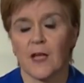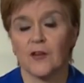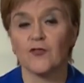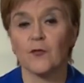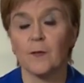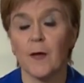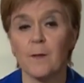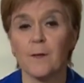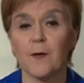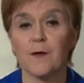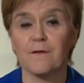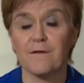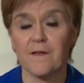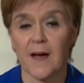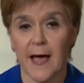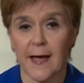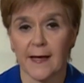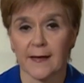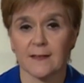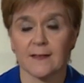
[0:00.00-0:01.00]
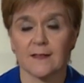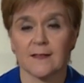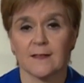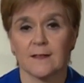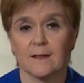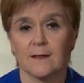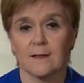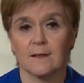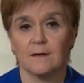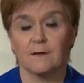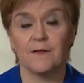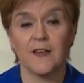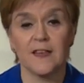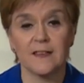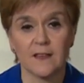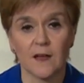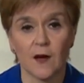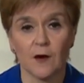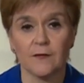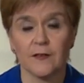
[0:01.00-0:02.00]
And remember facts,
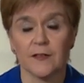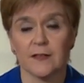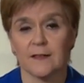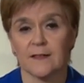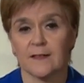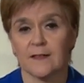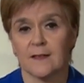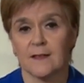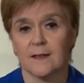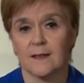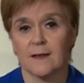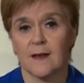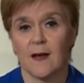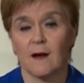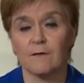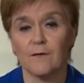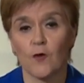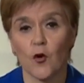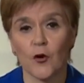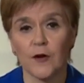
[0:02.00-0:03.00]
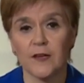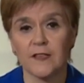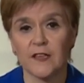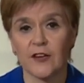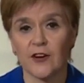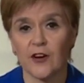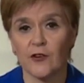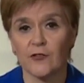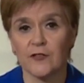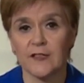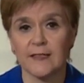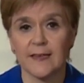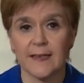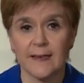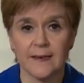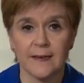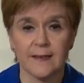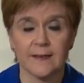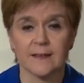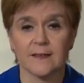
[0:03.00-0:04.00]
face coverings, avoid crowded
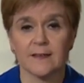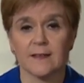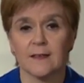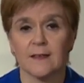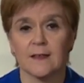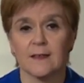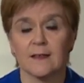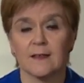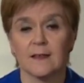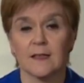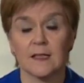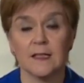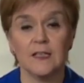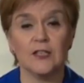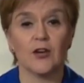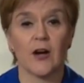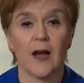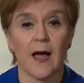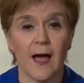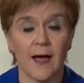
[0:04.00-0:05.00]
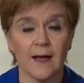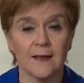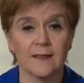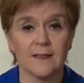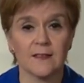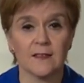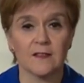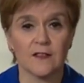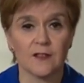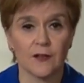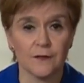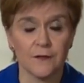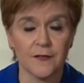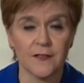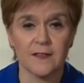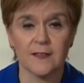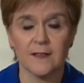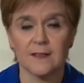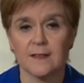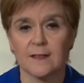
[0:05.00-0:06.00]
areas, clean your hands and
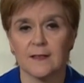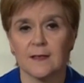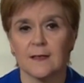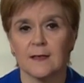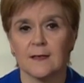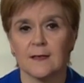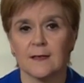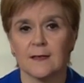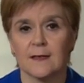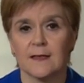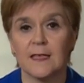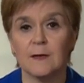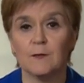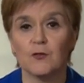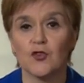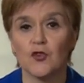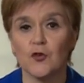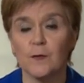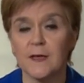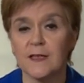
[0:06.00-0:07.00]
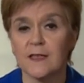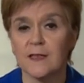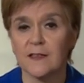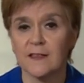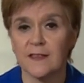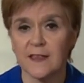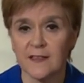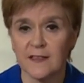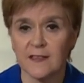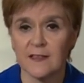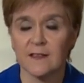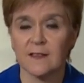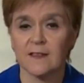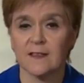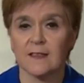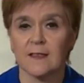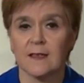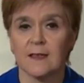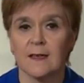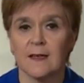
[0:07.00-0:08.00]
surfaces, keep 2 metre
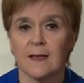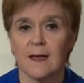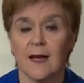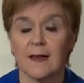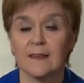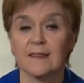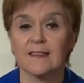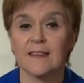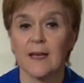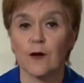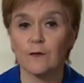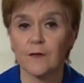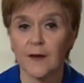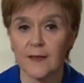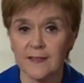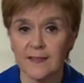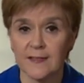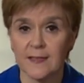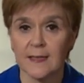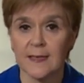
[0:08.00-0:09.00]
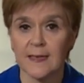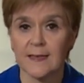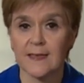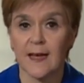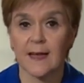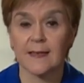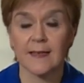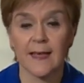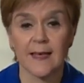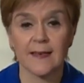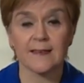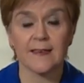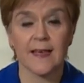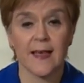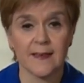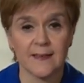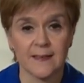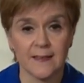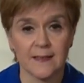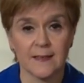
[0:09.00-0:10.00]
distance, and self-isolate and get
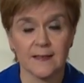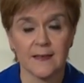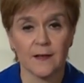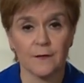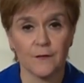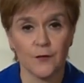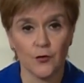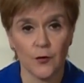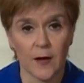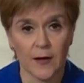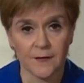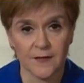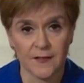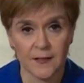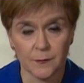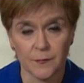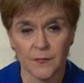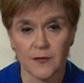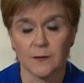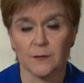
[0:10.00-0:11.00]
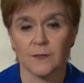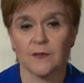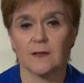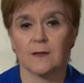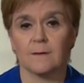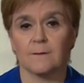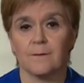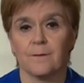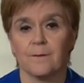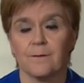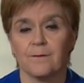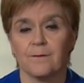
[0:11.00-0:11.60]
tested if you have symptoms.